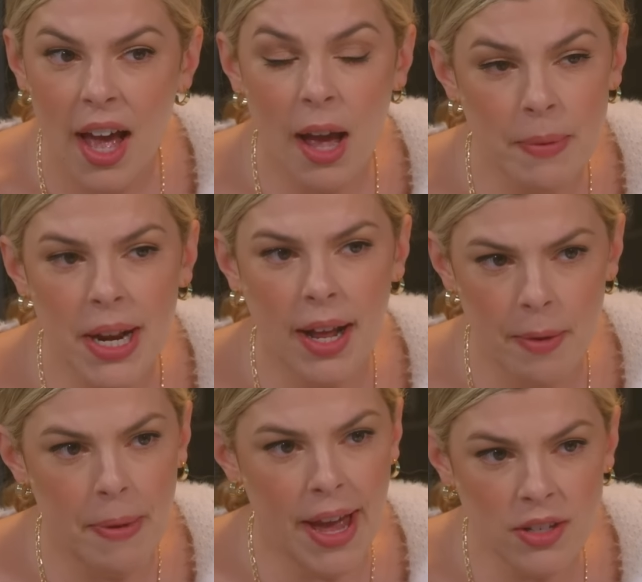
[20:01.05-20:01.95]
i mean i
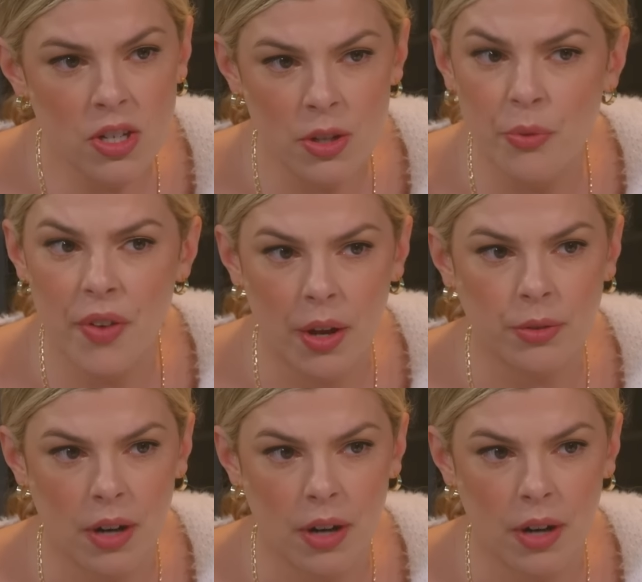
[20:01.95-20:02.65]
imagine you felt